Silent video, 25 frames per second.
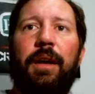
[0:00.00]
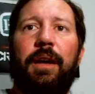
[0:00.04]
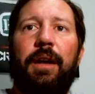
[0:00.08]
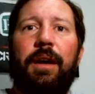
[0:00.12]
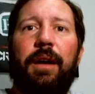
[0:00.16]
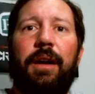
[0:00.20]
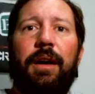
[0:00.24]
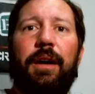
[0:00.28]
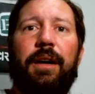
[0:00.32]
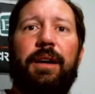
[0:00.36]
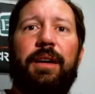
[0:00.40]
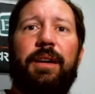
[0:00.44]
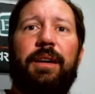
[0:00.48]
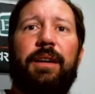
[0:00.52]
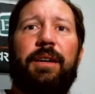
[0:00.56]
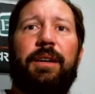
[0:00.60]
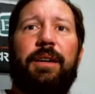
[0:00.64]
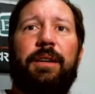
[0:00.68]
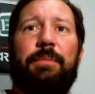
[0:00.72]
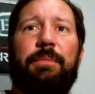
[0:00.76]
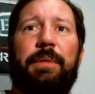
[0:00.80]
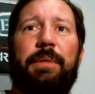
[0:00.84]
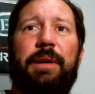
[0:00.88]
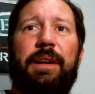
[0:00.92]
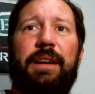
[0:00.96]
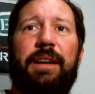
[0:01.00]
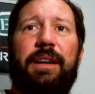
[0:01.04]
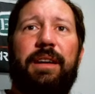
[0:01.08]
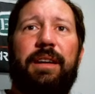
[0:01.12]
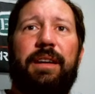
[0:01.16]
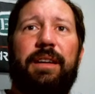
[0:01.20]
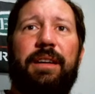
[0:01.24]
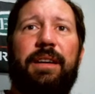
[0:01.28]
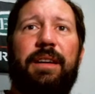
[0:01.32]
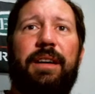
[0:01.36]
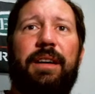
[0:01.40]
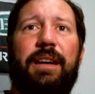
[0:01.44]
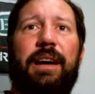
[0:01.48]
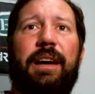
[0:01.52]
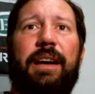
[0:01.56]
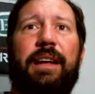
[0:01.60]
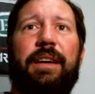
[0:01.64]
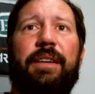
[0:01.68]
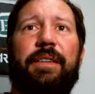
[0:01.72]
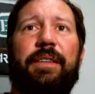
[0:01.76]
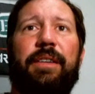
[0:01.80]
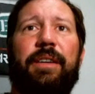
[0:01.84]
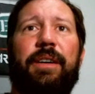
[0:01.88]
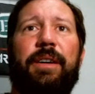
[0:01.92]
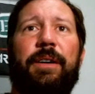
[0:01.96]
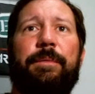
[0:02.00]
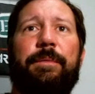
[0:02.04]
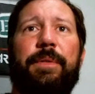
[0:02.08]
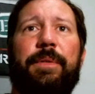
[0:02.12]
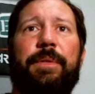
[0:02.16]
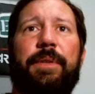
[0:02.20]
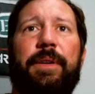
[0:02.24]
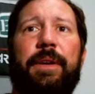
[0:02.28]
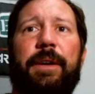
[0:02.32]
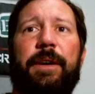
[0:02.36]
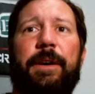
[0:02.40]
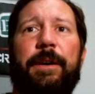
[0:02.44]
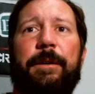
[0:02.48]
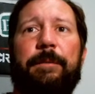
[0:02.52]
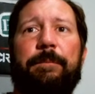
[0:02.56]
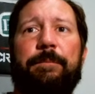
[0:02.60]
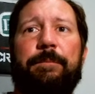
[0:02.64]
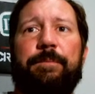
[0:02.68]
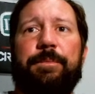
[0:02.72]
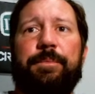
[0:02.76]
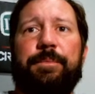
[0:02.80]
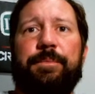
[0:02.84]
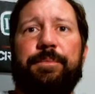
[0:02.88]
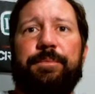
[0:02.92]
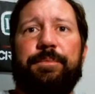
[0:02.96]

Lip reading: Oh man, I don't know.